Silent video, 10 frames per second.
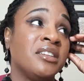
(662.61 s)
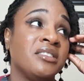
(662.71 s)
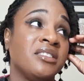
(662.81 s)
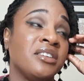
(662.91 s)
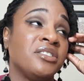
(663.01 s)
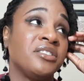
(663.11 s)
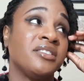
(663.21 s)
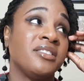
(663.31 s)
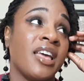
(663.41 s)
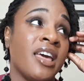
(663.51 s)
is such a
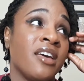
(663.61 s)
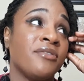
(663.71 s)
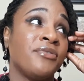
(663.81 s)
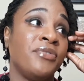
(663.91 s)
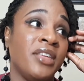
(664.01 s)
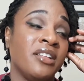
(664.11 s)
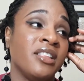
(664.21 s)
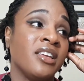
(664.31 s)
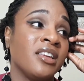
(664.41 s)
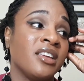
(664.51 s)
sad
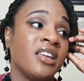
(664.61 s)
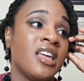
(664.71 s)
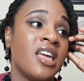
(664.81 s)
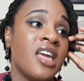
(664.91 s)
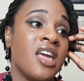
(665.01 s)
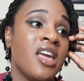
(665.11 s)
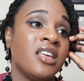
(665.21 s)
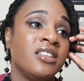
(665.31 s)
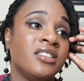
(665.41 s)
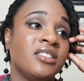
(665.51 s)
feeling.
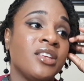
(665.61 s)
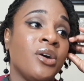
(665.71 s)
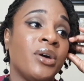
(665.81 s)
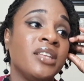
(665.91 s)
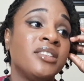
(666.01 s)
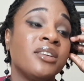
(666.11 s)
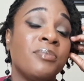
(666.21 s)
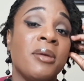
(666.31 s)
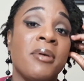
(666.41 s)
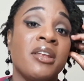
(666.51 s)
So it took
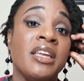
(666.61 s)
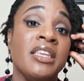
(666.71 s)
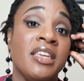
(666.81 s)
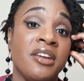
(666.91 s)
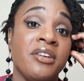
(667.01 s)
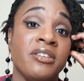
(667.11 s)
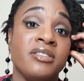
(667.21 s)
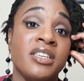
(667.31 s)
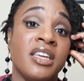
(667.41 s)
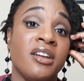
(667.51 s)
me about a year
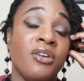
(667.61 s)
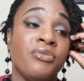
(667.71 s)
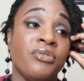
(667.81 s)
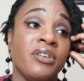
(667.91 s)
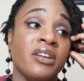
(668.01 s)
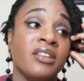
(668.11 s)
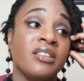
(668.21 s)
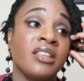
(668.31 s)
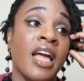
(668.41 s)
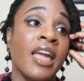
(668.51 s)
to get over it.
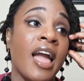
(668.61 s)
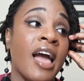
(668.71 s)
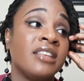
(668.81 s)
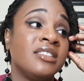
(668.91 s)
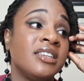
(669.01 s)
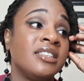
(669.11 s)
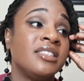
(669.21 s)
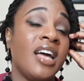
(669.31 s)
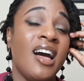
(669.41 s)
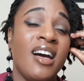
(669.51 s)
Like, I did
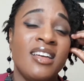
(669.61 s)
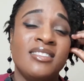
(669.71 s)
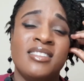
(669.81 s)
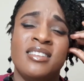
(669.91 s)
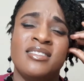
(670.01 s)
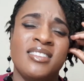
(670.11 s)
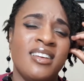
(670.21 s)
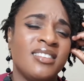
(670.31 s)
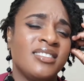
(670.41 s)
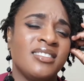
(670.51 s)
tons and
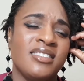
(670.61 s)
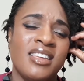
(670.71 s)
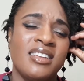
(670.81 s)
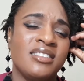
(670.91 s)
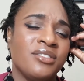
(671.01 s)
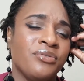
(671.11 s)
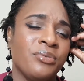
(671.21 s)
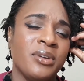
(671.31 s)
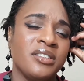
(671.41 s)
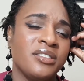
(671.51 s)
tons and tons of
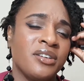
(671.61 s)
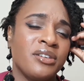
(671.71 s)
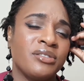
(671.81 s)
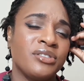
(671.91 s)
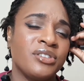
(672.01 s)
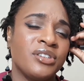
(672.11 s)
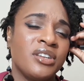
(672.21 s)
research,